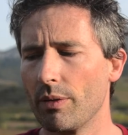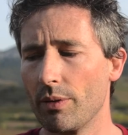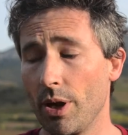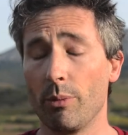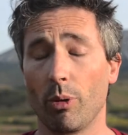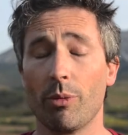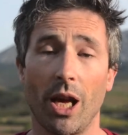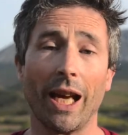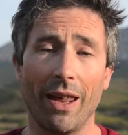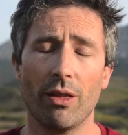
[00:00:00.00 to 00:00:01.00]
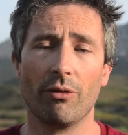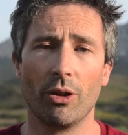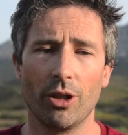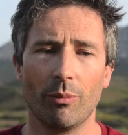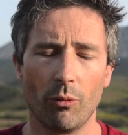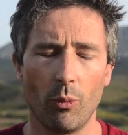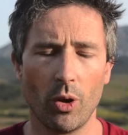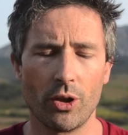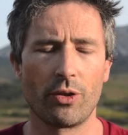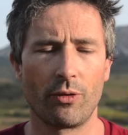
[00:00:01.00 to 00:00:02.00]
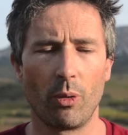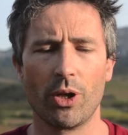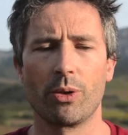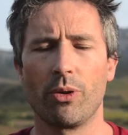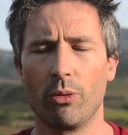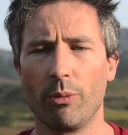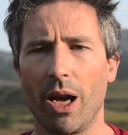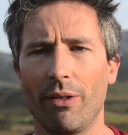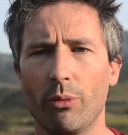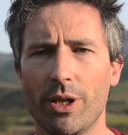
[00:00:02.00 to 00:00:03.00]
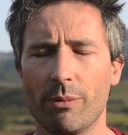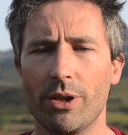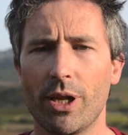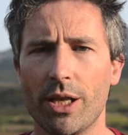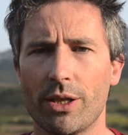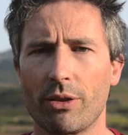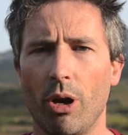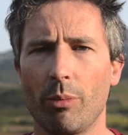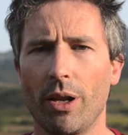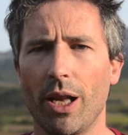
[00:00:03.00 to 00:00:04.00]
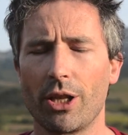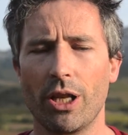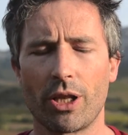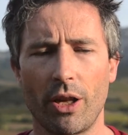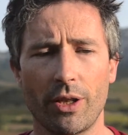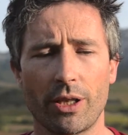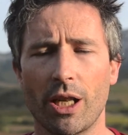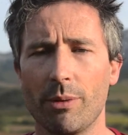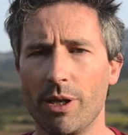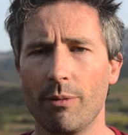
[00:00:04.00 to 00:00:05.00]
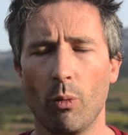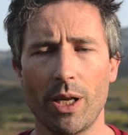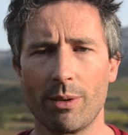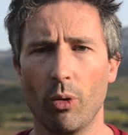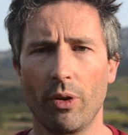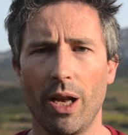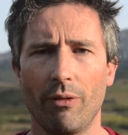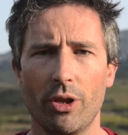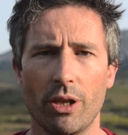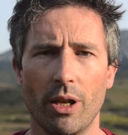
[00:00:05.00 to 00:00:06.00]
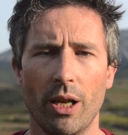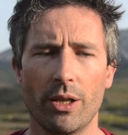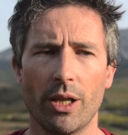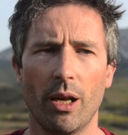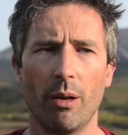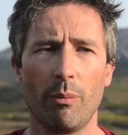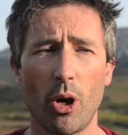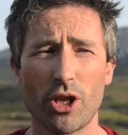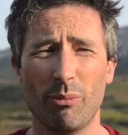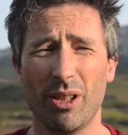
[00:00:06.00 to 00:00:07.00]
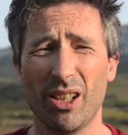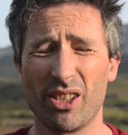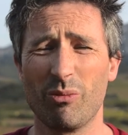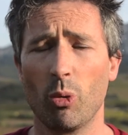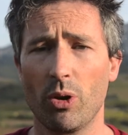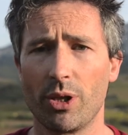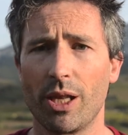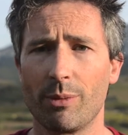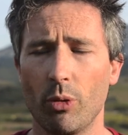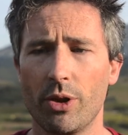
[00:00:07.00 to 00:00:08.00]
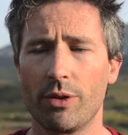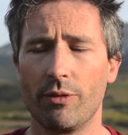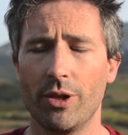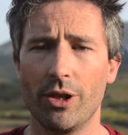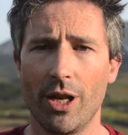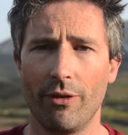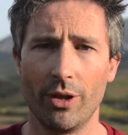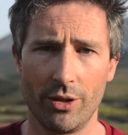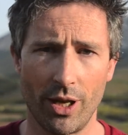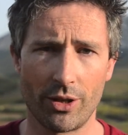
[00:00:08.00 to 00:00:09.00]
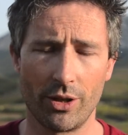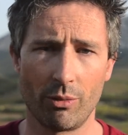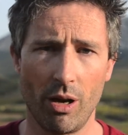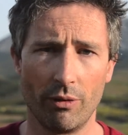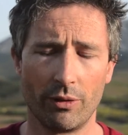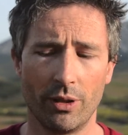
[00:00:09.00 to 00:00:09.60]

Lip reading: The only problem is, again, the volume. For once we thought we might have a reasonably sized crop, and actually I think it's going to be way smaller than average, and possibly as small as our smallest vintage ever in 2012.